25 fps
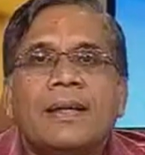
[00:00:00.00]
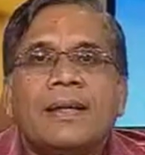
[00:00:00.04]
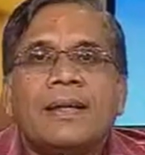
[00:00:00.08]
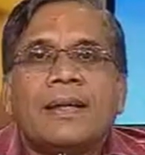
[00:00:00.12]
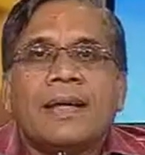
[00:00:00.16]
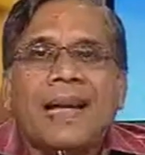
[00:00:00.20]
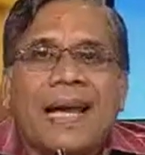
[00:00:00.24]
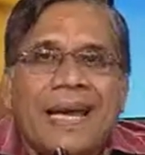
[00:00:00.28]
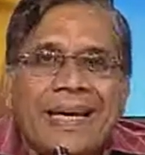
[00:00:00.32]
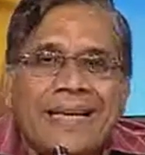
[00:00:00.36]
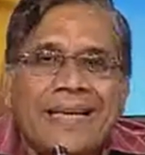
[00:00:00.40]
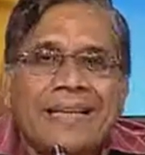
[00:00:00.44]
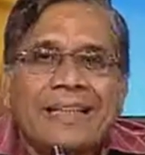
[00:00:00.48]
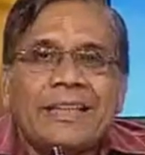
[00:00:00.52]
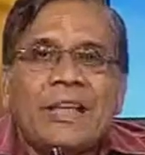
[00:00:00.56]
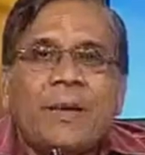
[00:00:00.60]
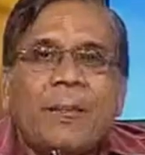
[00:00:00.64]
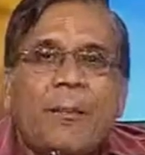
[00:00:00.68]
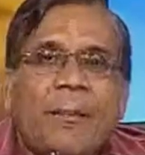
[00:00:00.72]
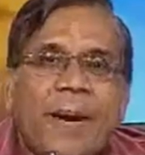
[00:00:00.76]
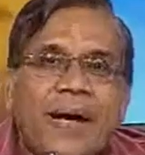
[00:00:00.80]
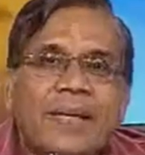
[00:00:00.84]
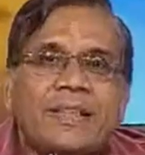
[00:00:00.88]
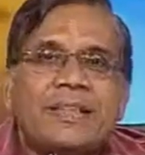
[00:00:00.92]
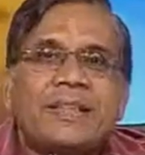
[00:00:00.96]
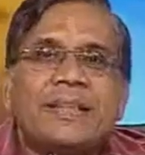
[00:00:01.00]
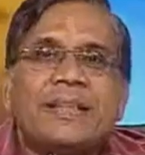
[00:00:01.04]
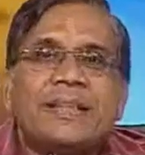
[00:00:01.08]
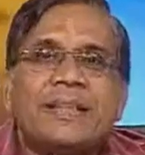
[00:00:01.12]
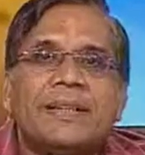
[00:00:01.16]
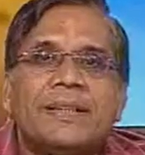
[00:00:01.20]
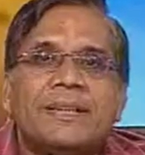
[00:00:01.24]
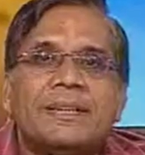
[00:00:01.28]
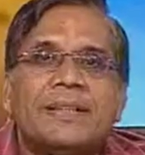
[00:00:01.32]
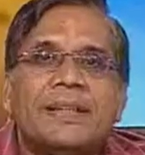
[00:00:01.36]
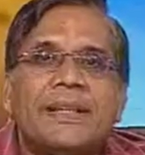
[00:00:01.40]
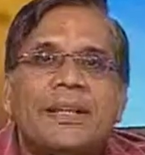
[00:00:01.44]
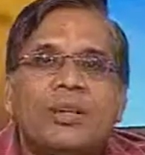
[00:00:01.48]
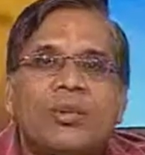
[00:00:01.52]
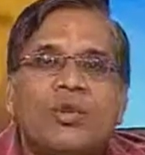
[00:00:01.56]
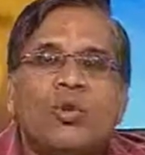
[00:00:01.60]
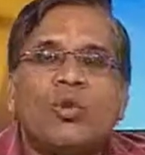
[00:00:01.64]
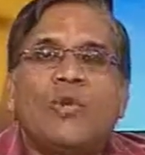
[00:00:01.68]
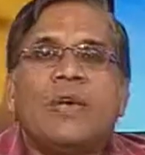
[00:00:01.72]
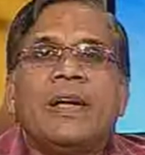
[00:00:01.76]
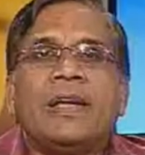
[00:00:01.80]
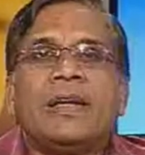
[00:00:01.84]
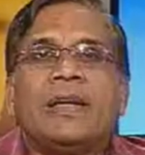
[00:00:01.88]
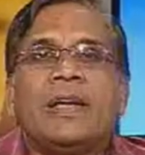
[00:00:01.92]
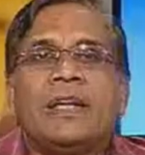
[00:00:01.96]
like in the past years, you
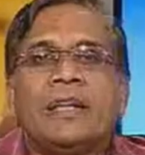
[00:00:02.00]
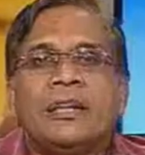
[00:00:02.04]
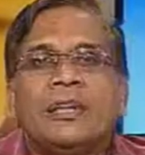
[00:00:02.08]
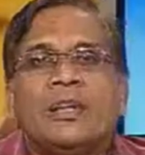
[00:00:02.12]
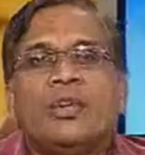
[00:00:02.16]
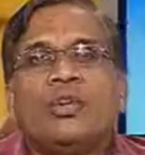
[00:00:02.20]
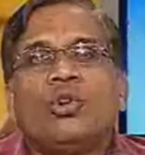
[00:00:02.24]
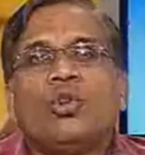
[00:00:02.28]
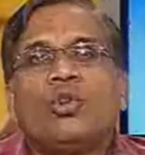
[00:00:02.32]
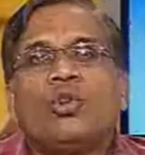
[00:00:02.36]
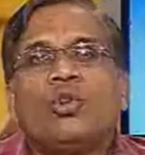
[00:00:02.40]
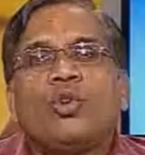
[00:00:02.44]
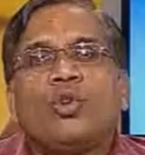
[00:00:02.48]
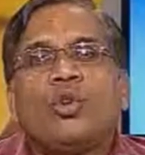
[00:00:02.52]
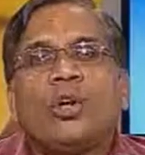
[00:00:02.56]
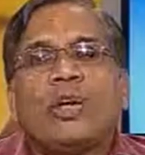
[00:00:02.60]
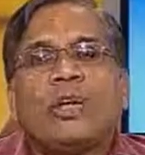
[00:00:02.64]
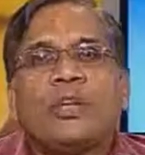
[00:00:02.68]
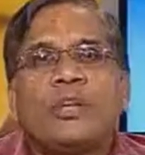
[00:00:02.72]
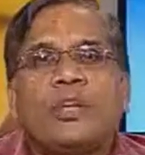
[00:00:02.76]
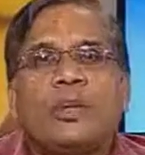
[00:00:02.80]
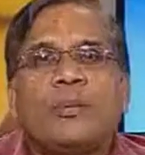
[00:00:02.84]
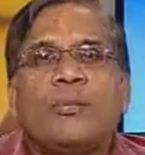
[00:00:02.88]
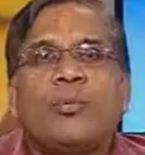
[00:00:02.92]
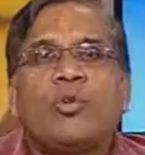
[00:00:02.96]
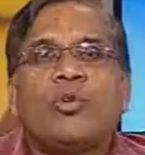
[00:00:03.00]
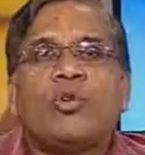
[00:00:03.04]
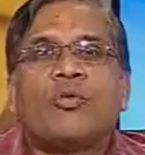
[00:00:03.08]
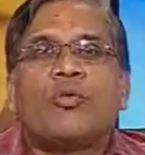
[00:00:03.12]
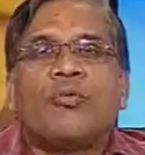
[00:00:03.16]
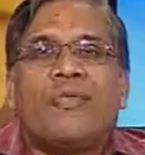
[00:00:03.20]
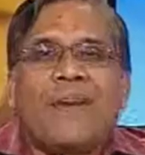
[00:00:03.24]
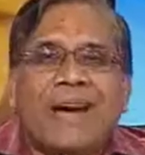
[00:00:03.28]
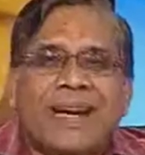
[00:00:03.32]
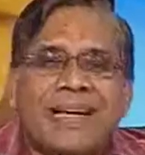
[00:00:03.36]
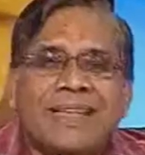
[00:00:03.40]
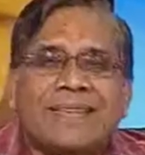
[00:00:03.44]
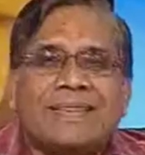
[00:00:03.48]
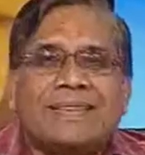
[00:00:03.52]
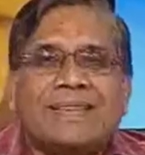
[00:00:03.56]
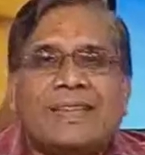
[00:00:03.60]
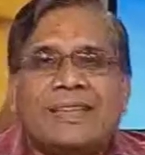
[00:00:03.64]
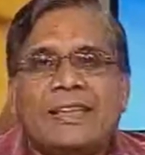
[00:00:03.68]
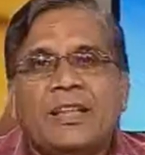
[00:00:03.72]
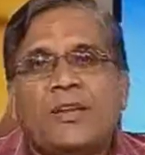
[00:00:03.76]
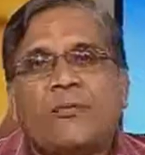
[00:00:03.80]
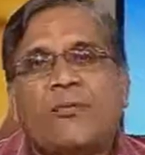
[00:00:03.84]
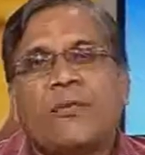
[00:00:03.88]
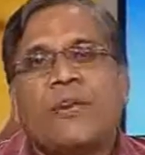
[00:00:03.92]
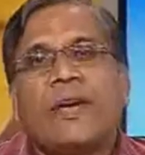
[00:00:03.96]
will continue to contribute very
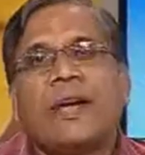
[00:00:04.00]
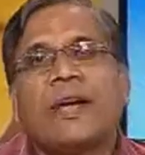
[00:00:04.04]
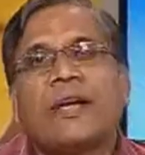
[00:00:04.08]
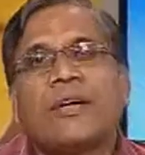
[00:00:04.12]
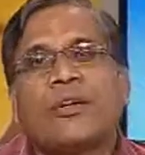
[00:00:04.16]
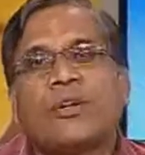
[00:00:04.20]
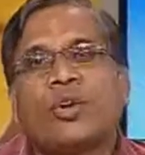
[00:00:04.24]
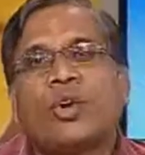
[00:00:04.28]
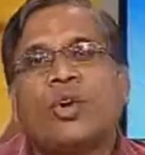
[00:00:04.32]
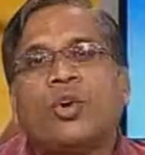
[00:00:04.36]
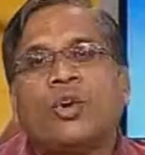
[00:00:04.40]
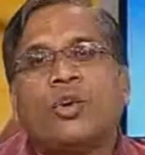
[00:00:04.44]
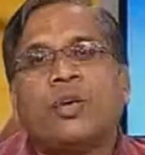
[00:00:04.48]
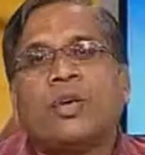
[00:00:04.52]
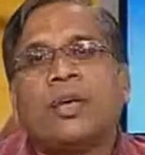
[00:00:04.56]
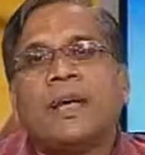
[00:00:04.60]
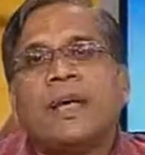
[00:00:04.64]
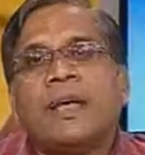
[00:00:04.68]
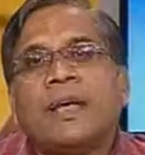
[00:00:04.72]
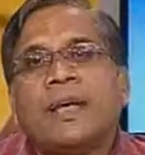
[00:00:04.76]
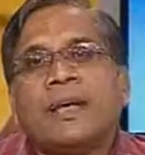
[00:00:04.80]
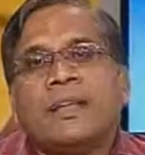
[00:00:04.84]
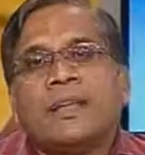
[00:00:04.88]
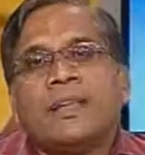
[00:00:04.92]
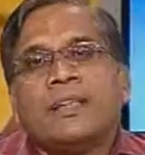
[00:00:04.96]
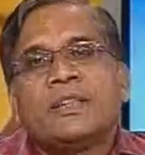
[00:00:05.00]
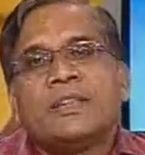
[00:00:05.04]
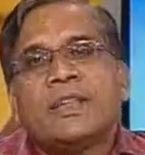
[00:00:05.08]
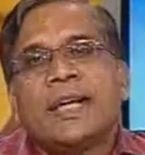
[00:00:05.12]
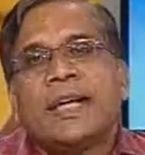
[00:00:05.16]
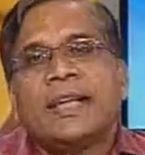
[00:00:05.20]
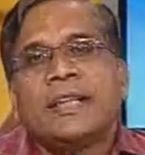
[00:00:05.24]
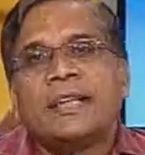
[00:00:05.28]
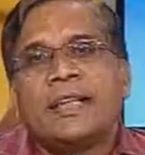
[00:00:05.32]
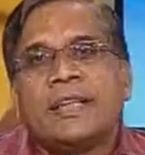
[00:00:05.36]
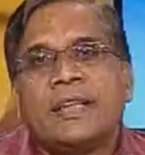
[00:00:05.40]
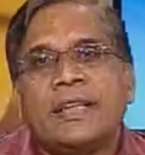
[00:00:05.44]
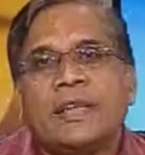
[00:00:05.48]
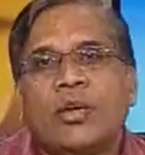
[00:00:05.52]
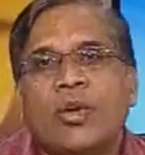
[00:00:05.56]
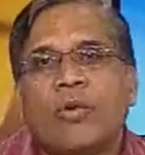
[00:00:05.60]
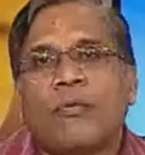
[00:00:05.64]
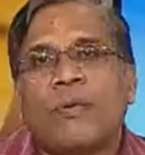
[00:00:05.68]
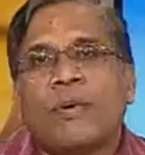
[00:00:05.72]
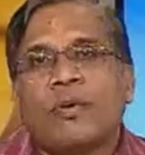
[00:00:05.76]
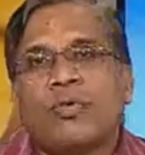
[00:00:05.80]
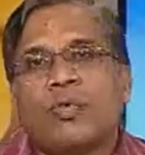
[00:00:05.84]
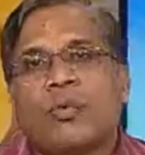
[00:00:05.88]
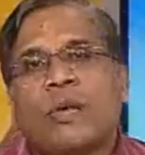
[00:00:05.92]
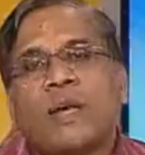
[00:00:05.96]
significant role in the strengthening
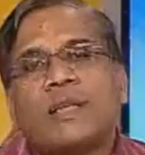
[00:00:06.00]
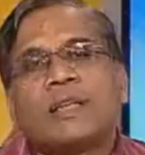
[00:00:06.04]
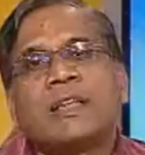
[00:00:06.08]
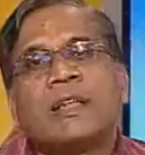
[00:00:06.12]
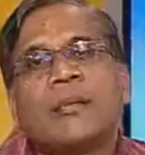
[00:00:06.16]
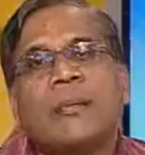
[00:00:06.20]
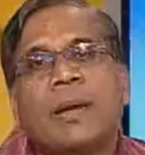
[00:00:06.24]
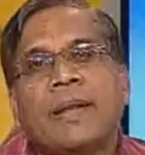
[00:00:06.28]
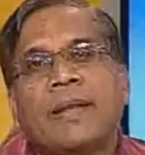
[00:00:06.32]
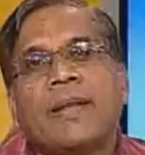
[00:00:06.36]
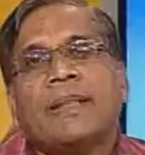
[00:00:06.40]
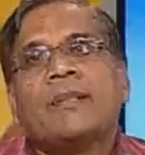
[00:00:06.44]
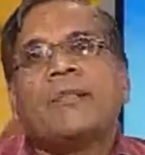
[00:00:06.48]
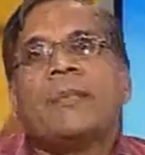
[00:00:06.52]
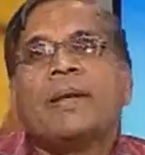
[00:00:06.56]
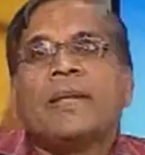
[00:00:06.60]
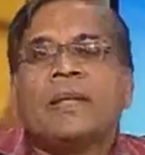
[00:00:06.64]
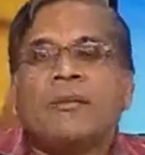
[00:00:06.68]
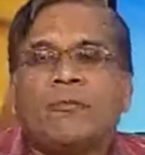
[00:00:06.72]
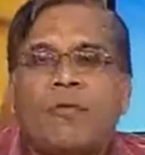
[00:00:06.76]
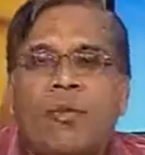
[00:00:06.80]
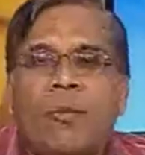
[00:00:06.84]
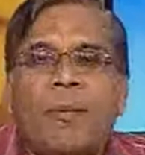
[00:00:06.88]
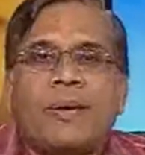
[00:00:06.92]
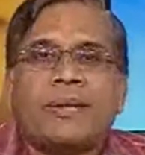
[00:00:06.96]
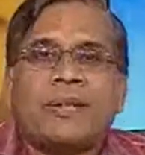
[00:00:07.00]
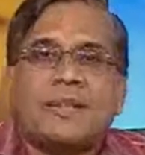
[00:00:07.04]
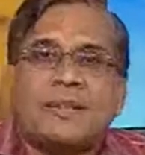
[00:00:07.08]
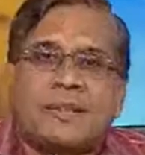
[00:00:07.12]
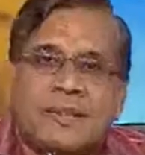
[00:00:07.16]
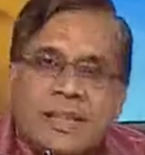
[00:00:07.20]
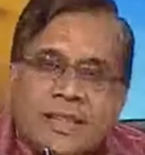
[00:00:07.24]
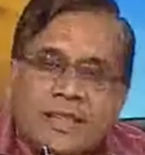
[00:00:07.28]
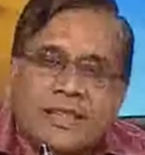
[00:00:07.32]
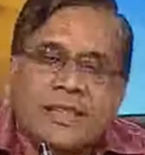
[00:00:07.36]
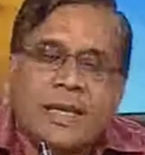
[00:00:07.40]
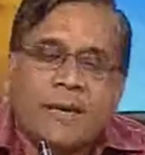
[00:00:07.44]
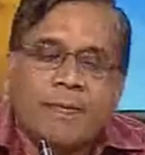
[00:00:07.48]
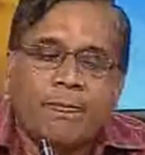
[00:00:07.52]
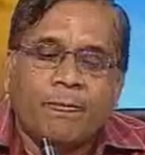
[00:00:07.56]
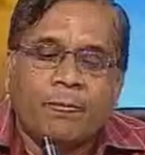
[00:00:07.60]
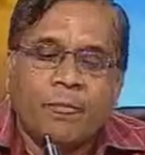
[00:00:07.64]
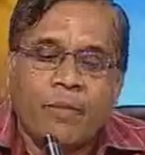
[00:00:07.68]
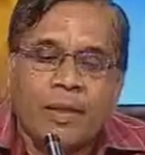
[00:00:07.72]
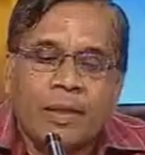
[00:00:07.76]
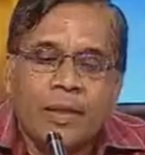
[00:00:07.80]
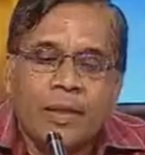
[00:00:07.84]
of educational management information system.